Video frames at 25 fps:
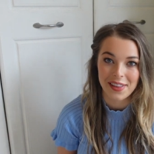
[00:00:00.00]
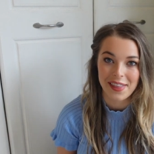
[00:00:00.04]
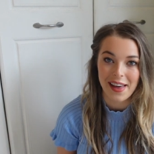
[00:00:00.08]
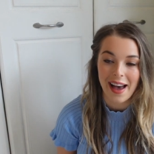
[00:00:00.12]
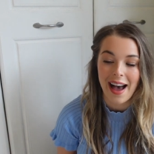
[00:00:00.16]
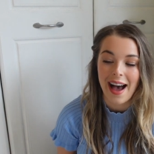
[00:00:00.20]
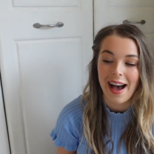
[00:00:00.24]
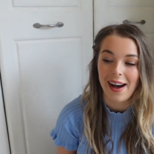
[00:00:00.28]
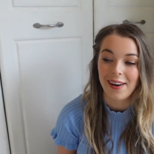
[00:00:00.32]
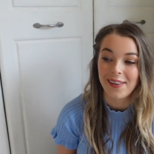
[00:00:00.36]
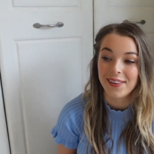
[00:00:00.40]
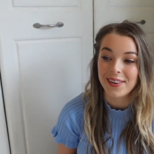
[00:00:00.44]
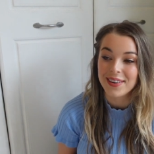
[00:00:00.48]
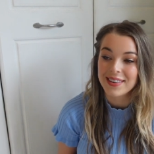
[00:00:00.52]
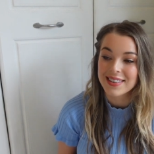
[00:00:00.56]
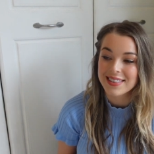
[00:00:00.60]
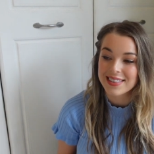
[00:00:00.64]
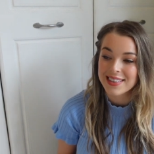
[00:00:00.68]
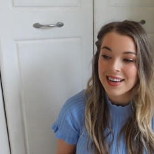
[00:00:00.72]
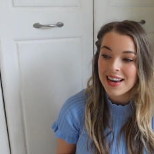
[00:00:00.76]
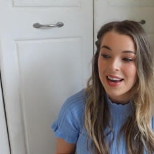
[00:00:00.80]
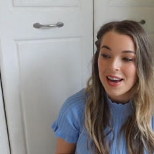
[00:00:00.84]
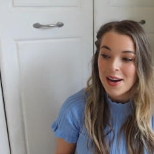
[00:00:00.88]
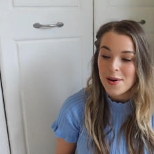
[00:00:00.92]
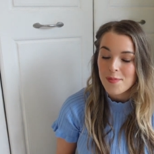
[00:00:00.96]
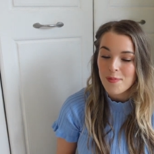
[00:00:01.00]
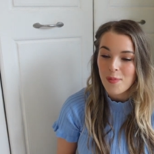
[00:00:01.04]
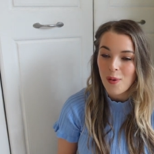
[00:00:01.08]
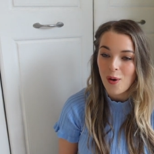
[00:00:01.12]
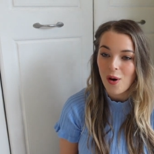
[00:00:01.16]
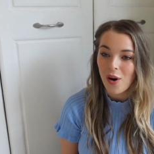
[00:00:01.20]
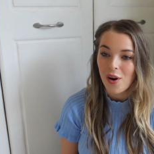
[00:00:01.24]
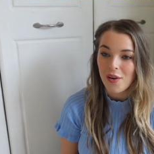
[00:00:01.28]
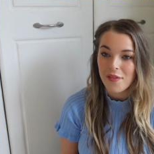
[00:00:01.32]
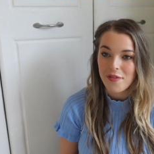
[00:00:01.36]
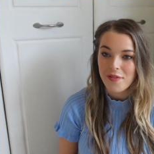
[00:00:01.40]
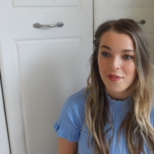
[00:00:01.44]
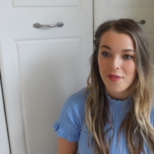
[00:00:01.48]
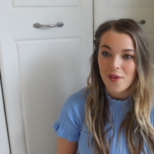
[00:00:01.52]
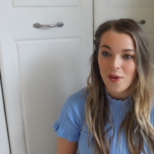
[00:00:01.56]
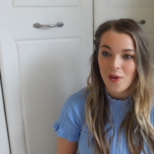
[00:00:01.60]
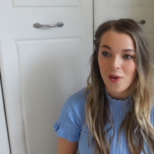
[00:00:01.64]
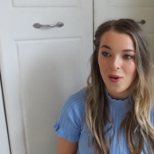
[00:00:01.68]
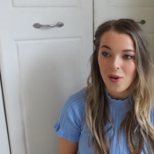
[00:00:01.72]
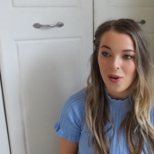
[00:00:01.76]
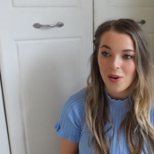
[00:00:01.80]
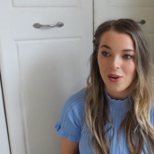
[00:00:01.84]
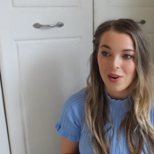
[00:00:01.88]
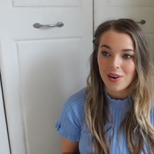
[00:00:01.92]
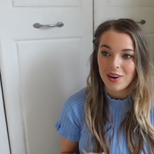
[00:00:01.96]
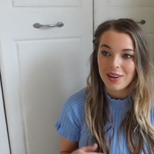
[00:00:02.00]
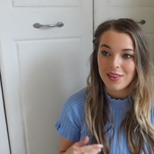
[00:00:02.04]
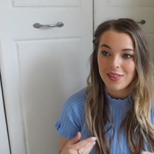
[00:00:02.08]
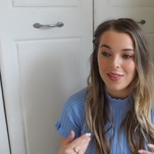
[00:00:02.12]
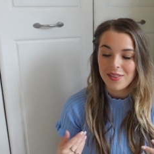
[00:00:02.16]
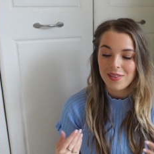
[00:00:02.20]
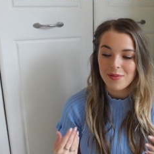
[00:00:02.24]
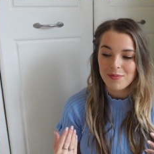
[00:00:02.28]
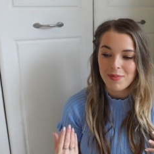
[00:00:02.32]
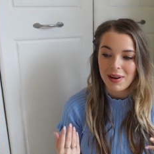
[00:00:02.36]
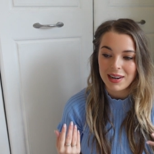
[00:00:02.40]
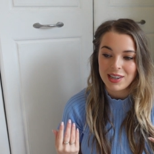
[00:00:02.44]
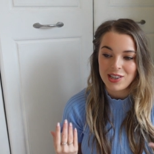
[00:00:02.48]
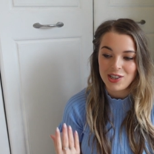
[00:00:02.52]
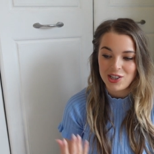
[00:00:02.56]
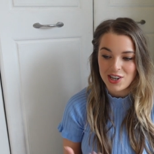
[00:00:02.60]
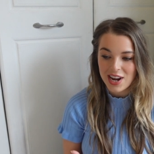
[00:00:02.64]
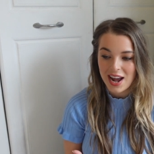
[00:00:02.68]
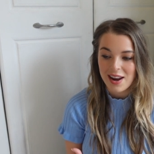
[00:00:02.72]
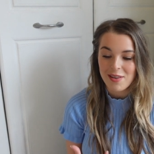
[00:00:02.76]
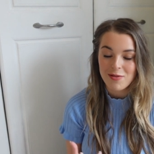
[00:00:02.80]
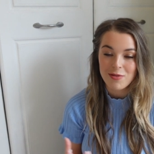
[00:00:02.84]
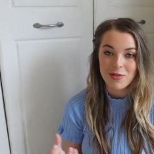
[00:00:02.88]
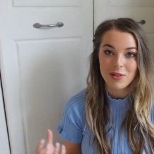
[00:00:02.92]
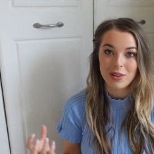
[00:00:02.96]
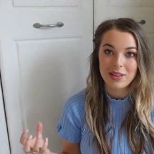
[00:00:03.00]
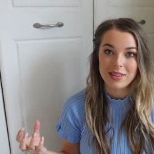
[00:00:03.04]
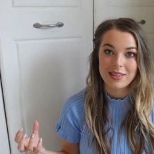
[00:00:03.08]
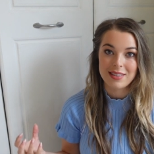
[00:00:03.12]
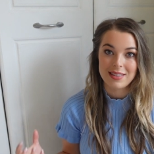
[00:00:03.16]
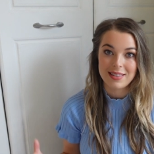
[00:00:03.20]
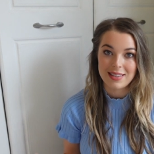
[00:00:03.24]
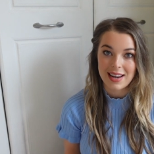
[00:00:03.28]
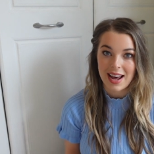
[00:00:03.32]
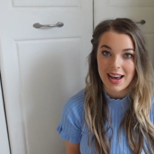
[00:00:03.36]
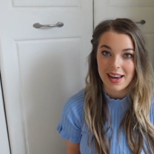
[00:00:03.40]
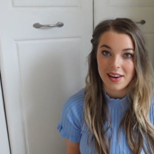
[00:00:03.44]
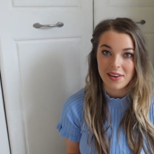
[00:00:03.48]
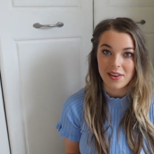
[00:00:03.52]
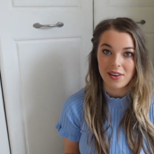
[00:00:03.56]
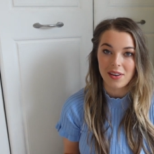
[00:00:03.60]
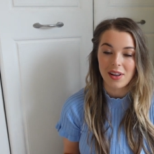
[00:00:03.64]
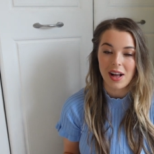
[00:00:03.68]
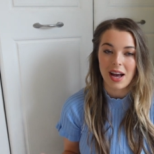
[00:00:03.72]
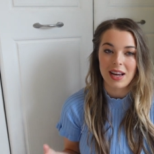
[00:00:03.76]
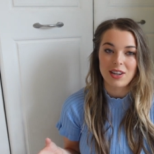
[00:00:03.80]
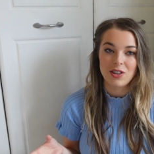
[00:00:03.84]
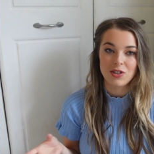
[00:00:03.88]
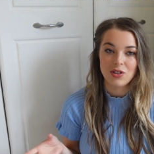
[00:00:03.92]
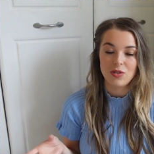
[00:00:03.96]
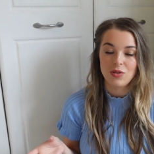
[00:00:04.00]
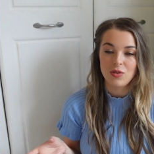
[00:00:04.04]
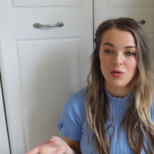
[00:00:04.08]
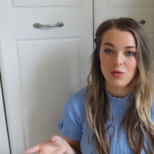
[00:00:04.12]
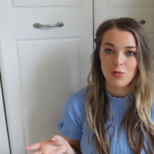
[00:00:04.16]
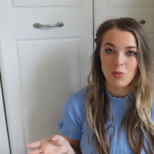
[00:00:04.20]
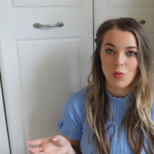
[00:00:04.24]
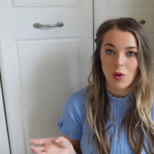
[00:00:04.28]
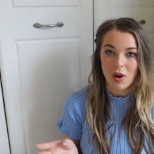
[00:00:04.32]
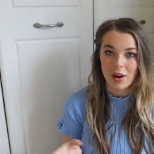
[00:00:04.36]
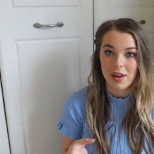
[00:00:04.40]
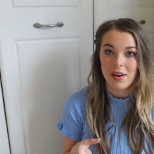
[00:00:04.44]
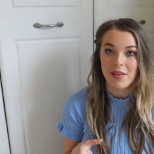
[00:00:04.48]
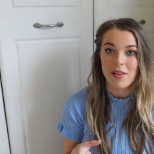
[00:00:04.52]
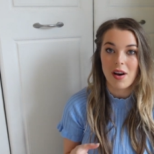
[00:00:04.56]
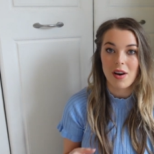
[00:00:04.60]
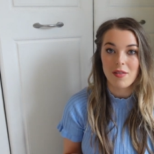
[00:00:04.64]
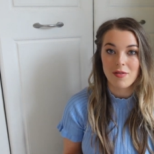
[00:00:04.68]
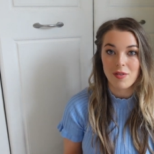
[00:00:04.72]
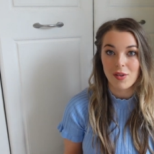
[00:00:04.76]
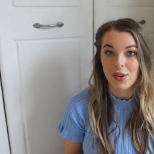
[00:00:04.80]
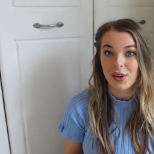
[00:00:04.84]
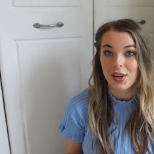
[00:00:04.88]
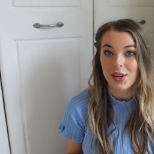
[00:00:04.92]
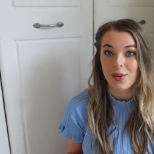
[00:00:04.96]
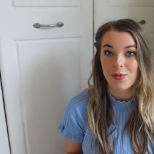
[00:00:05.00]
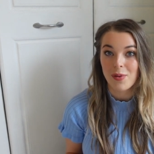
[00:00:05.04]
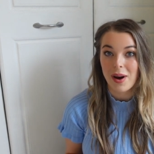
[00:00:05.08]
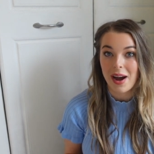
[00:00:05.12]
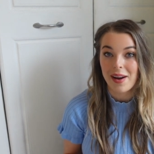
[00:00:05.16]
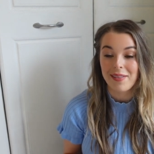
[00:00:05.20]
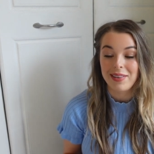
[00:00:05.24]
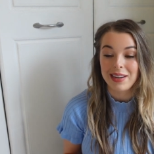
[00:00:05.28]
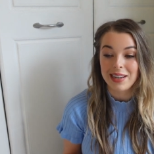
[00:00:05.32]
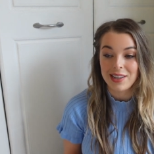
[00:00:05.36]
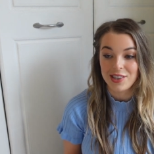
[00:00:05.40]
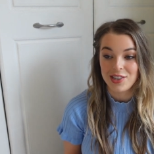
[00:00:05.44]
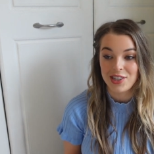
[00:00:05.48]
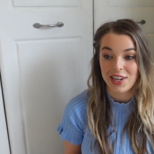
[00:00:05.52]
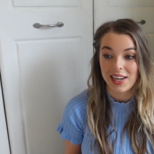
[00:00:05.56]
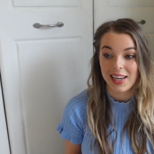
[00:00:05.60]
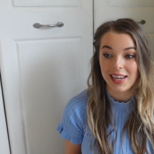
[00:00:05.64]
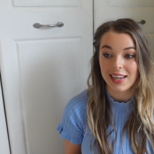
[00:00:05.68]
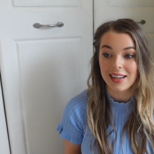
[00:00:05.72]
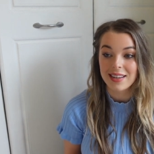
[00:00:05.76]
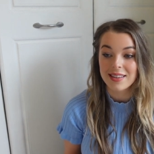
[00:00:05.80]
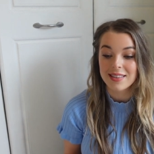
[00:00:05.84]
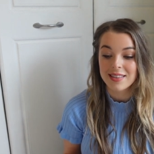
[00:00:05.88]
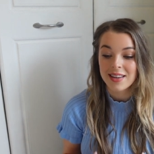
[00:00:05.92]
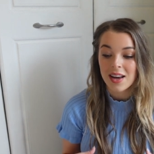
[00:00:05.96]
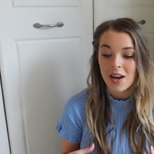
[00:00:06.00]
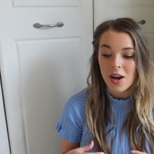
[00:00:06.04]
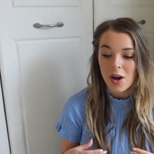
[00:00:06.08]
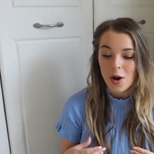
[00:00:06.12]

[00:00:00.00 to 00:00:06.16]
the house. But for my general style, I just want to avoid wearing jeans.